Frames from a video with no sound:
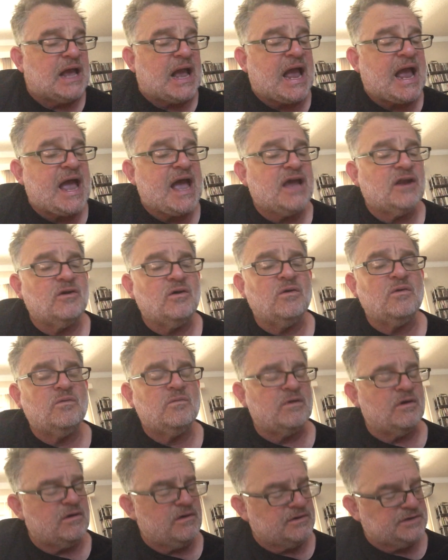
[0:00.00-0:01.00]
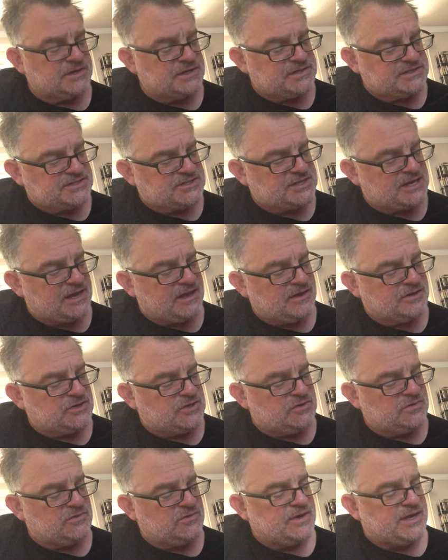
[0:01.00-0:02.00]
I don't wanna tell
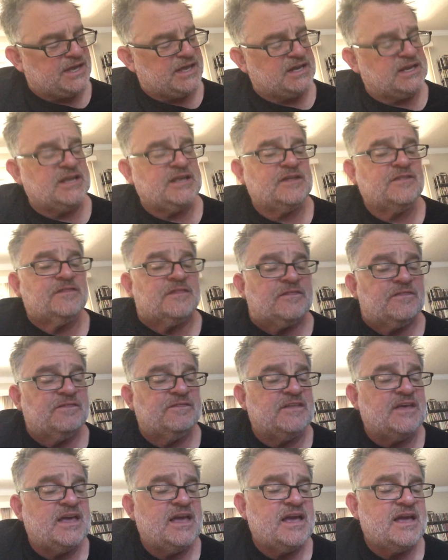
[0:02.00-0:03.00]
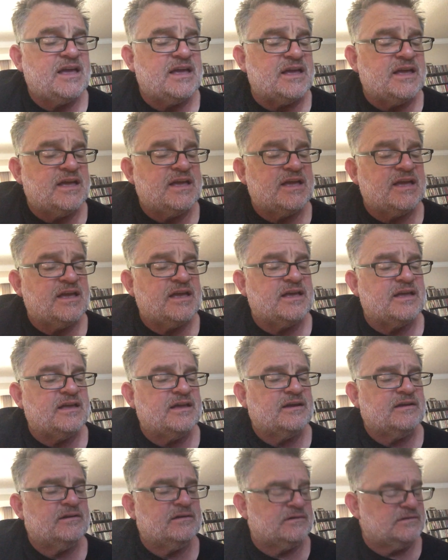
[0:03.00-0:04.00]
you it thing.
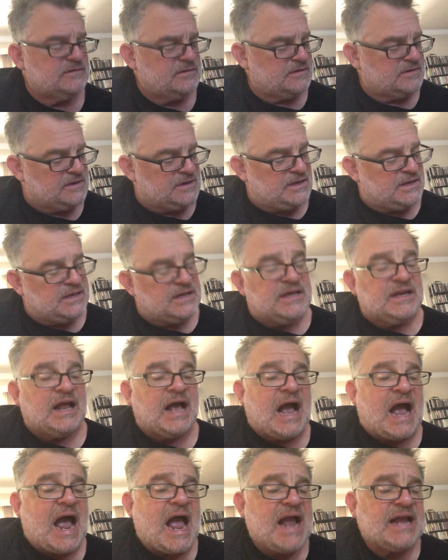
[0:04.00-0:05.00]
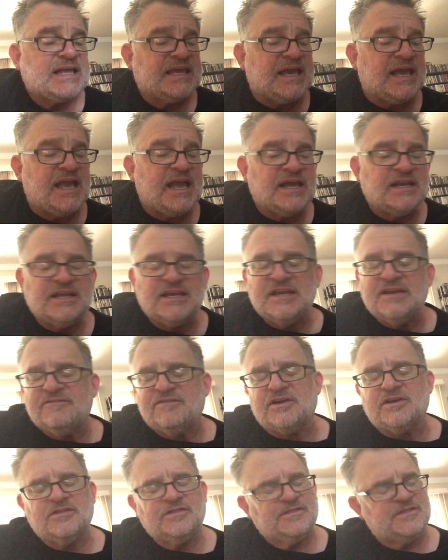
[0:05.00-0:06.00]
I can't
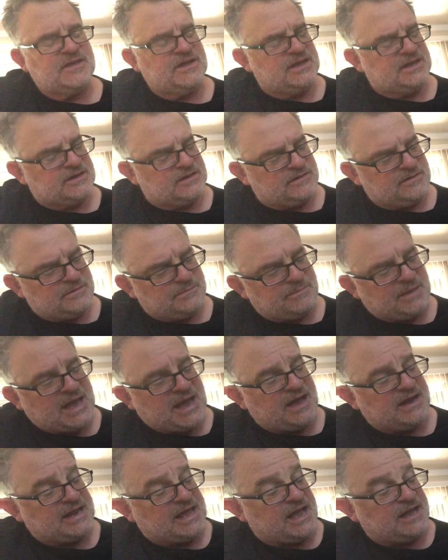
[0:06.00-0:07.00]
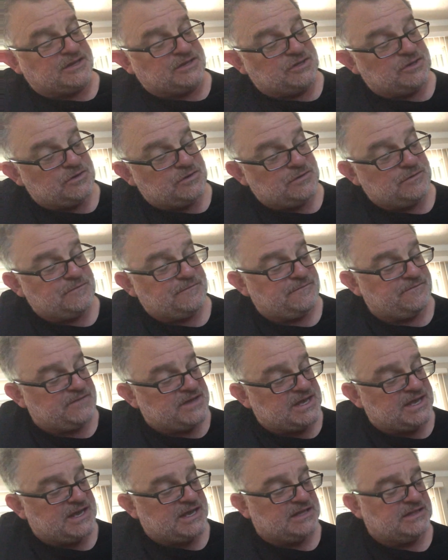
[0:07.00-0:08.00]
even think about how you
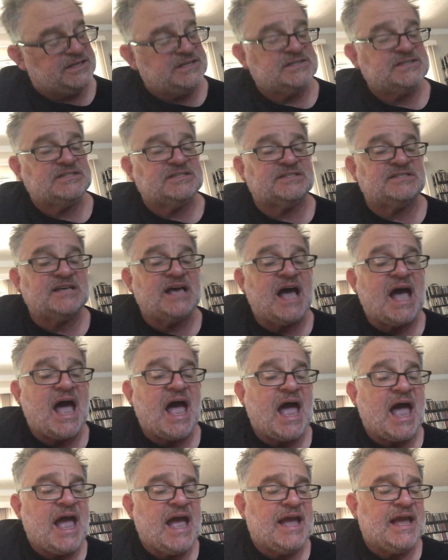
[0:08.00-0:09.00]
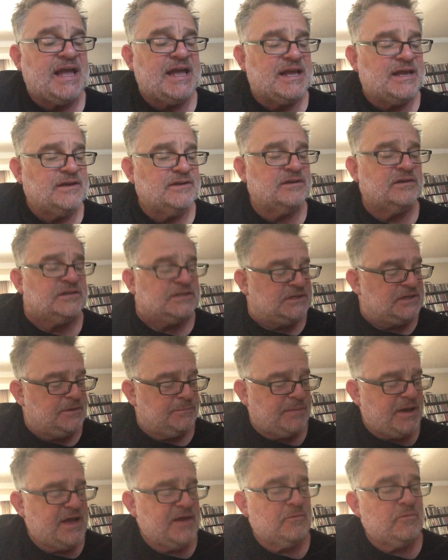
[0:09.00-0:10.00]
feel inside,
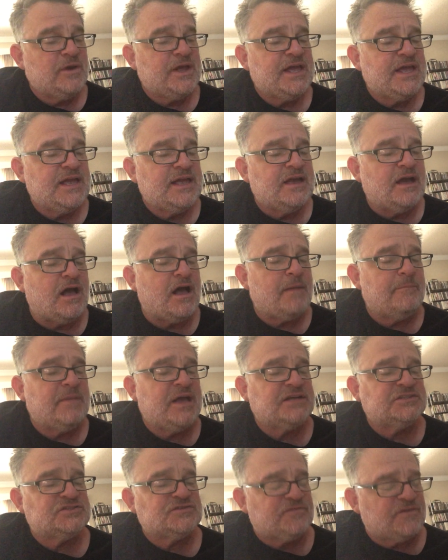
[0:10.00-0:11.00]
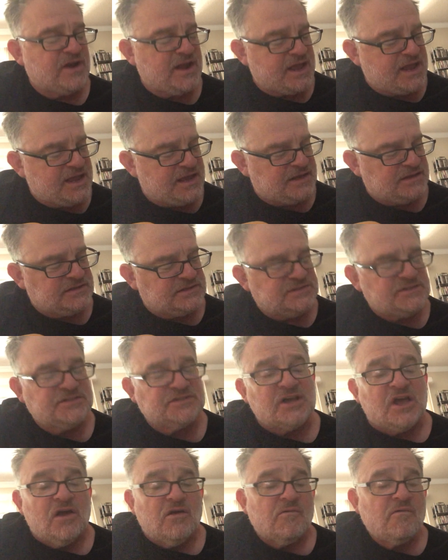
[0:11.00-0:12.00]
but we are best
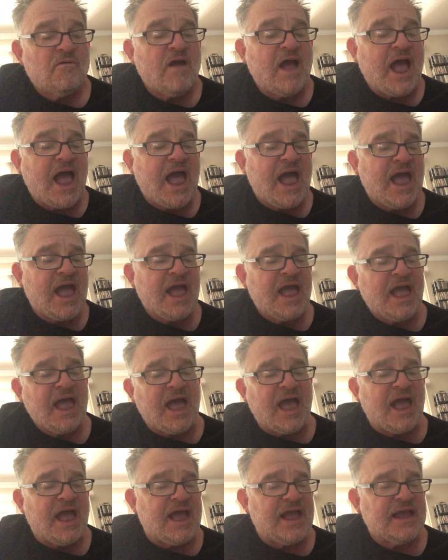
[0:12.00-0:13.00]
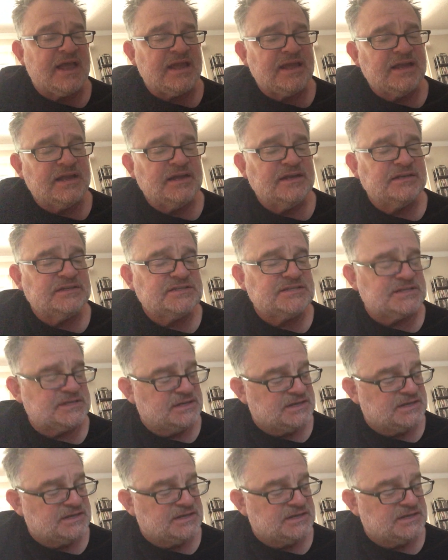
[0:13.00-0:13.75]
friends, right?